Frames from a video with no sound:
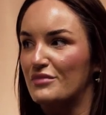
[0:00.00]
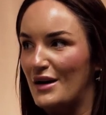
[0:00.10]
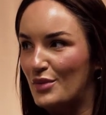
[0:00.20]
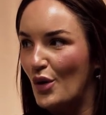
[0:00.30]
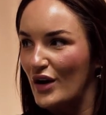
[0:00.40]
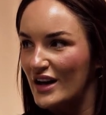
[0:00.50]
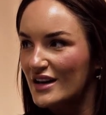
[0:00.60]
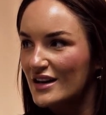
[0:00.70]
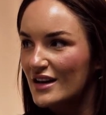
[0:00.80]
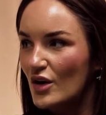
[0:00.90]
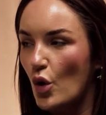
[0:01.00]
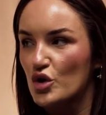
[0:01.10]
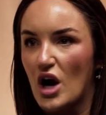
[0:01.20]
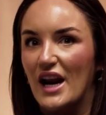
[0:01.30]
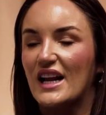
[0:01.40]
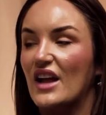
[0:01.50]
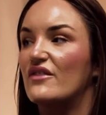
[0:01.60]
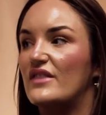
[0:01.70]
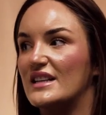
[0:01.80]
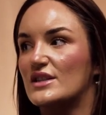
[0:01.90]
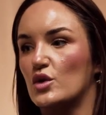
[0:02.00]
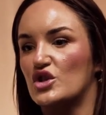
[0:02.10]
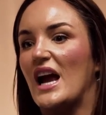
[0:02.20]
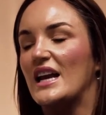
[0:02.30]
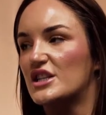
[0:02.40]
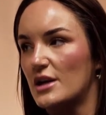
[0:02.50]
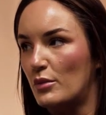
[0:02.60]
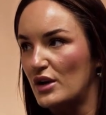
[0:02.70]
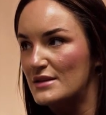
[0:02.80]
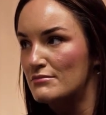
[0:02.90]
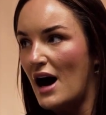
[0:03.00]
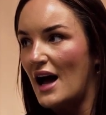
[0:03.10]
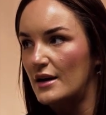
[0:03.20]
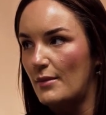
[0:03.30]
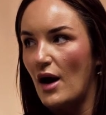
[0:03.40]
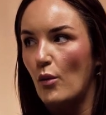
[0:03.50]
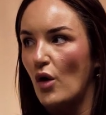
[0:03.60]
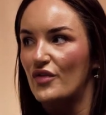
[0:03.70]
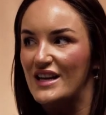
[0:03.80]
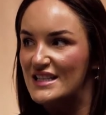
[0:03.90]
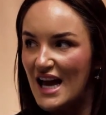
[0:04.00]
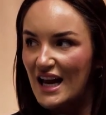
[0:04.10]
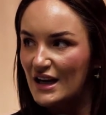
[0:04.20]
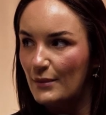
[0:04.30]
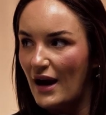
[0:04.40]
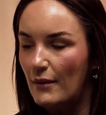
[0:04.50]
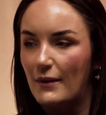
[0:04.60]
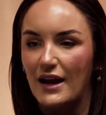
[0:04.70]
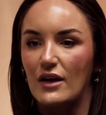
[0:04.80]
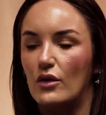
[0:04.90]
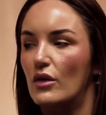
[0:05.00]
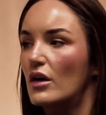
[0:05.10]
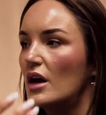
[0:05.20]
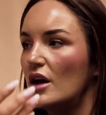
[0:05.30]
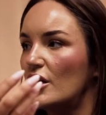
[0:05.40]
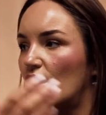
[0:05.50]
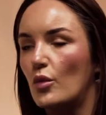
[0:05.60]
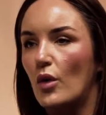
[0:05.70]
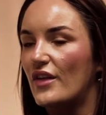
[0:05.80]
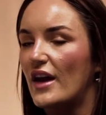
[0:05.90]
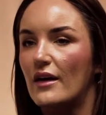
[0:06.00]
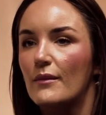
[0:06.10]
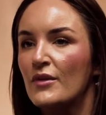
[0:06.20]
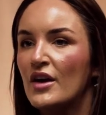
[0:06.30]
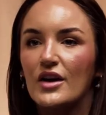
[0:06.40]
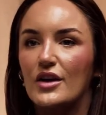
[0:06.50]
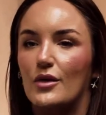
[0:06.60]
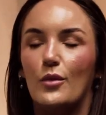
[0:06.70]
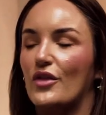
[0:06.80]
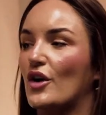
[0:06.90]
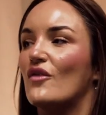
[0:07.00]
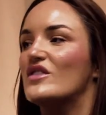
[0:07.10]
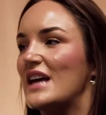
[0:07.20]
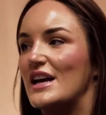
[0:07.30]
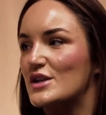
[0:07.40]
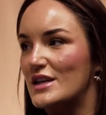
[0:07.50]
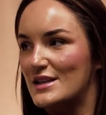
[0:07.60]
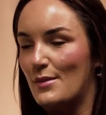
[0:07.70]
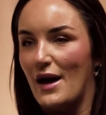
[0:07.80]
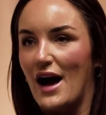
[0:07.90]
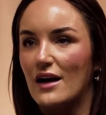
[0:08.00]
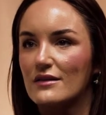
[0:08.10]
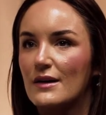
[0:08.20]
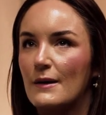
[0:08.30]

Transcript: my point or trying to convince or change somebody's mind about what they're saying about me or, you know, what the conversation is about.